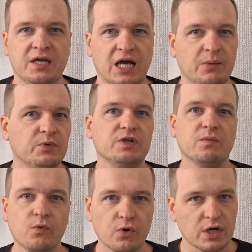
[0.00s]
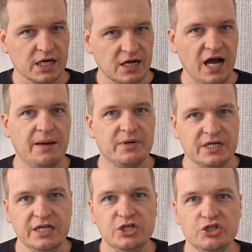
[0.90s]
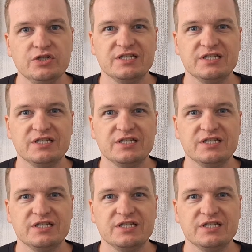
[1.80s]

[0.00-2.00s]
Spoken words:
But a more common issue is